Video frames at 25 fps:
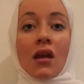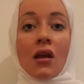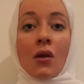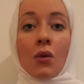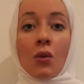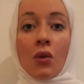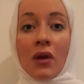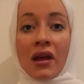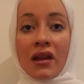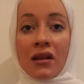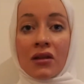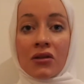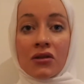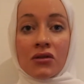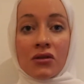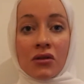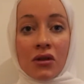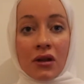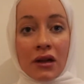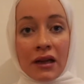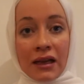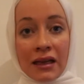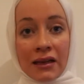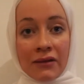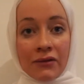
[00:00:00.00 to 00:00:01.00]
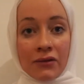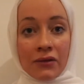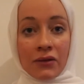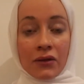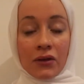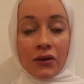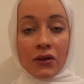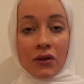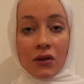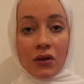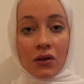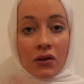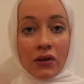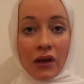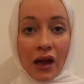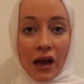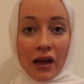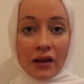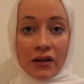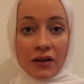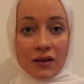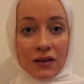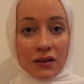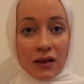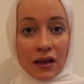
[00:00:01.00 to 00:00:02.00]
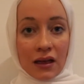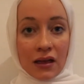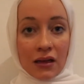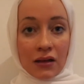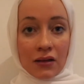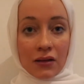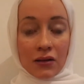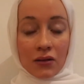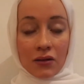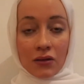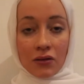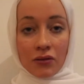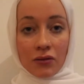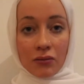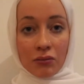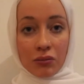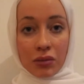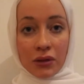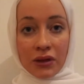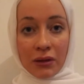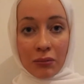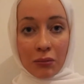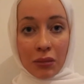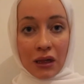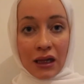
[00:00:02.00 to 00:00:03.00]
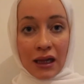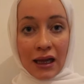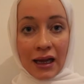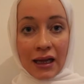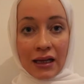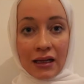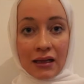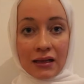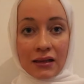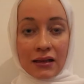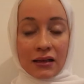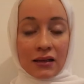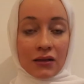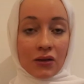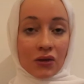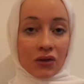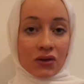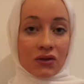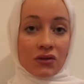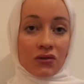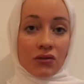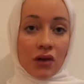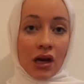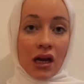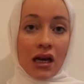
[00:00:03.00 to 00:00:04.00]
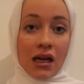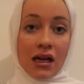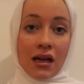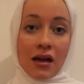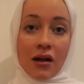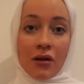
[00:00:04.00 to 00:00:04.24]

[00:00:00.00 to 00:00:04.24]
Whether you live on the other side of the planet in Australia,